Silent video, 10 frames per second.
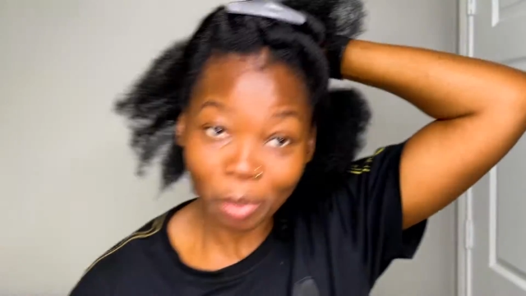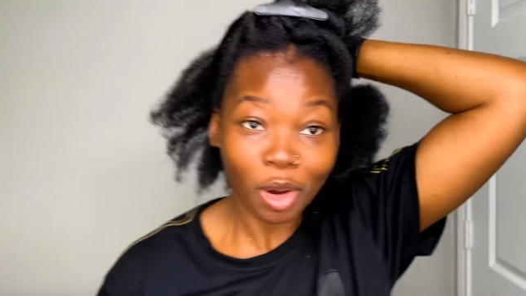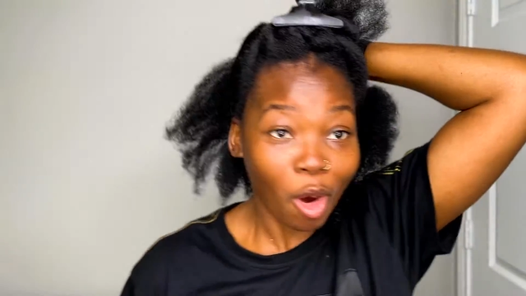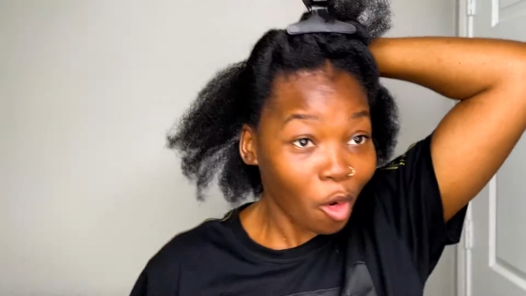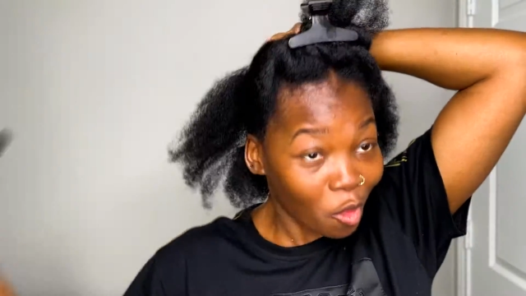
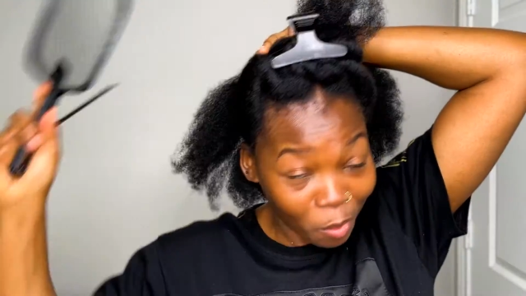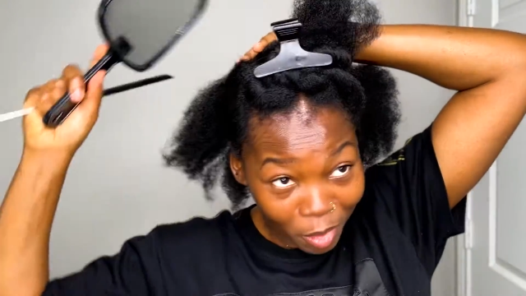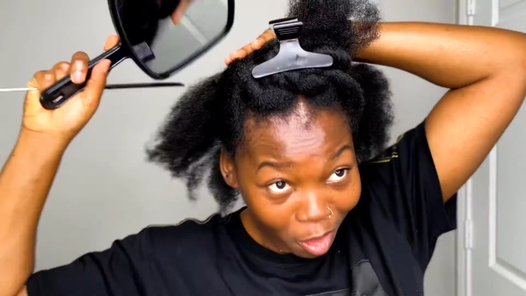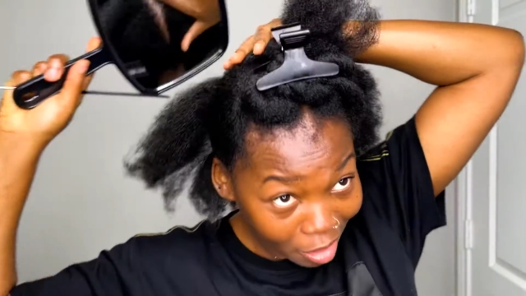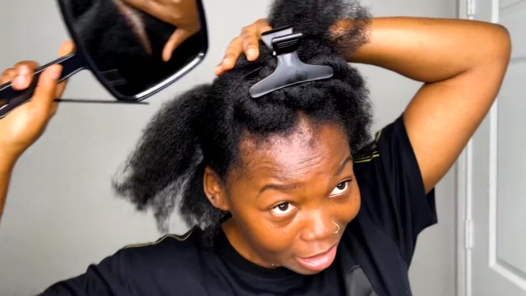comb
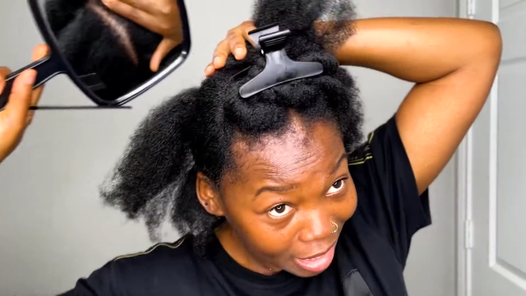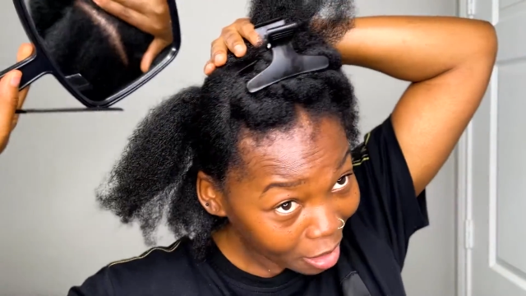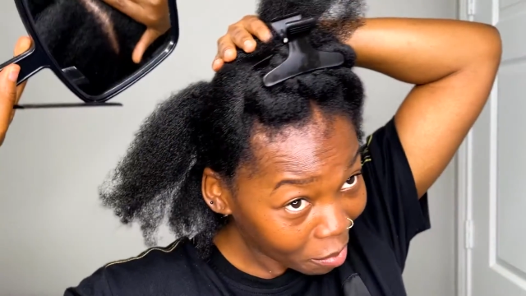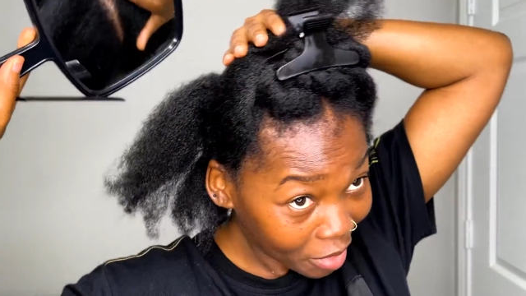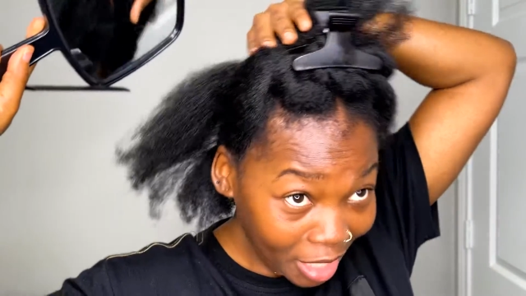or
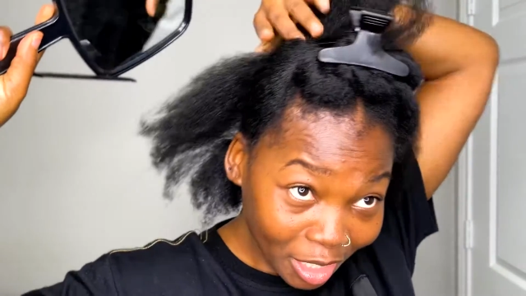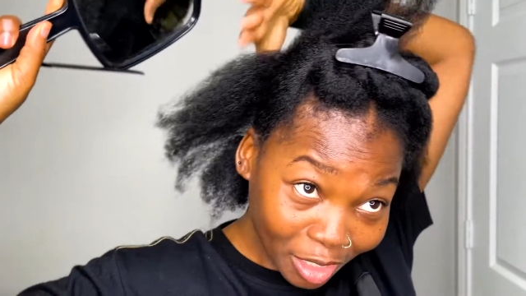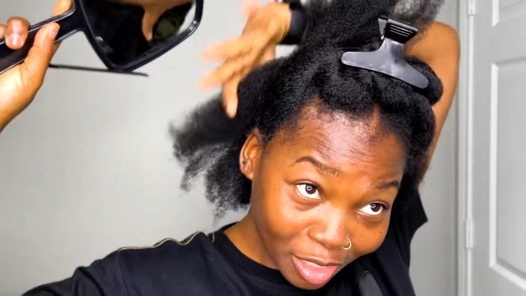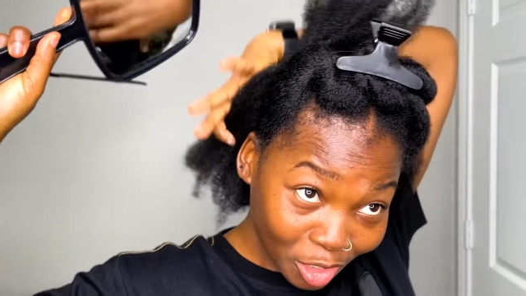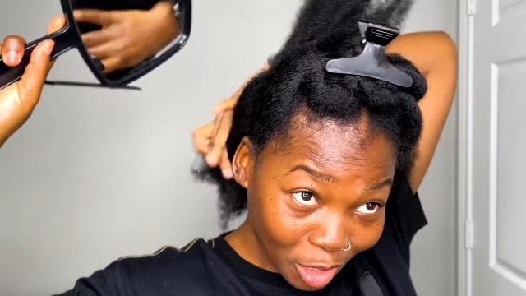something
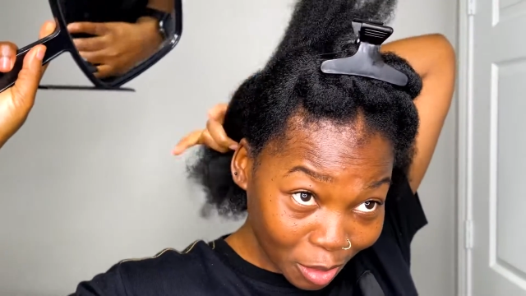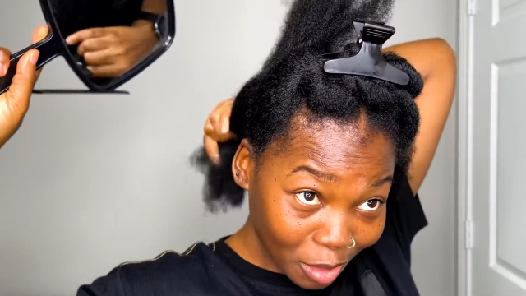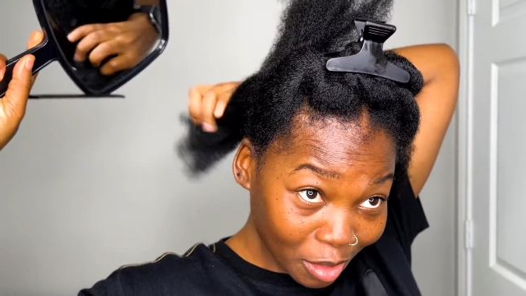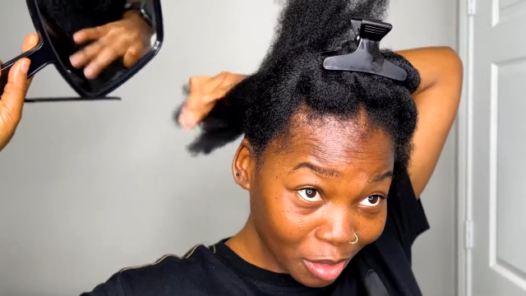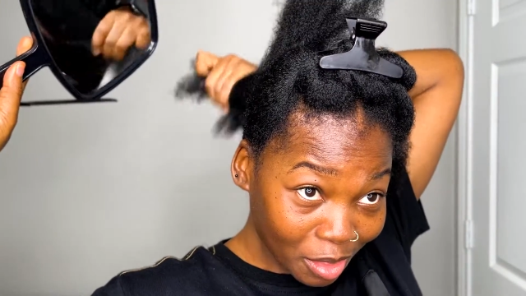just
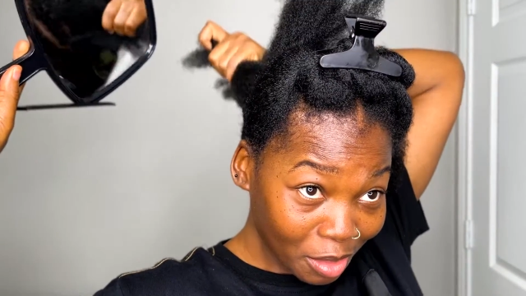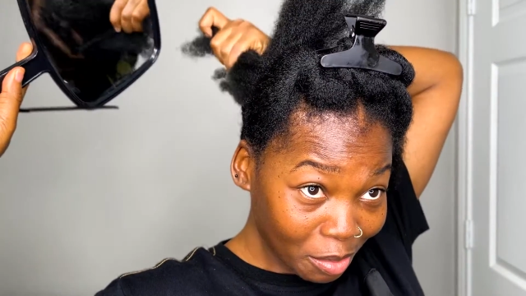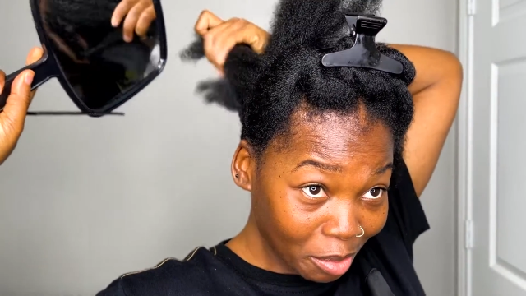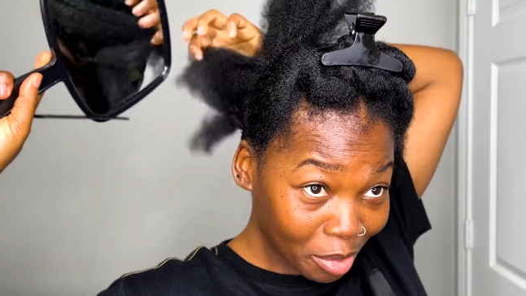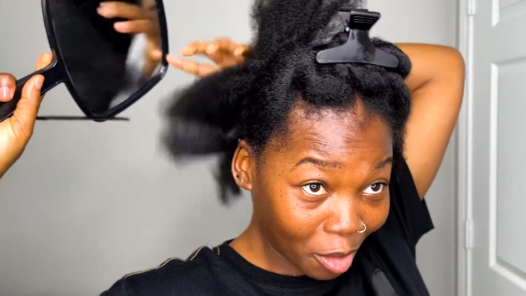
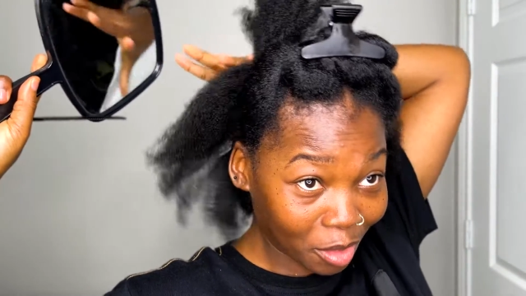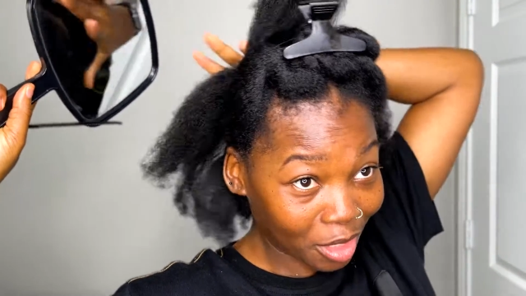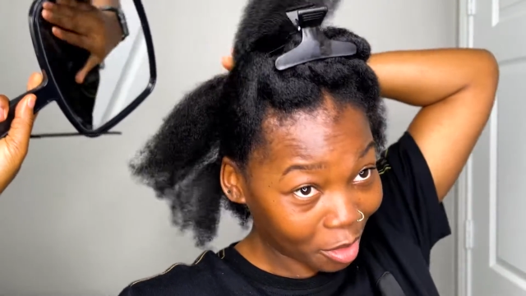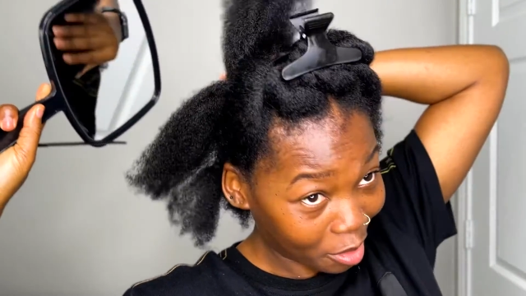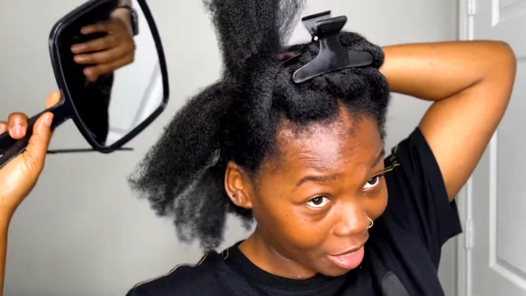broken on
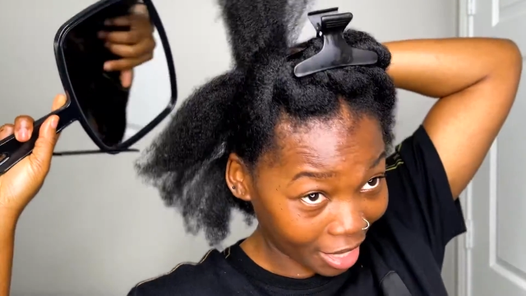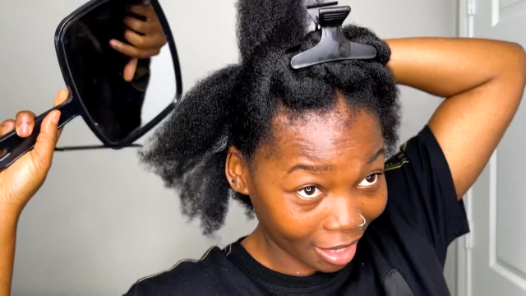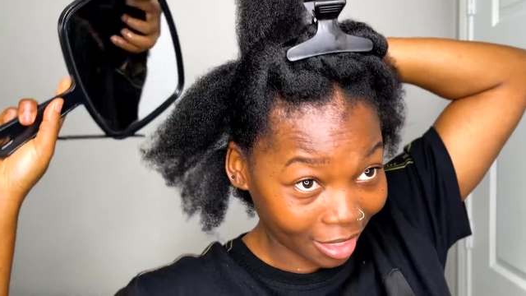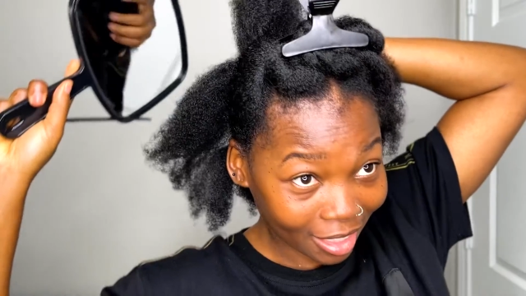your hair?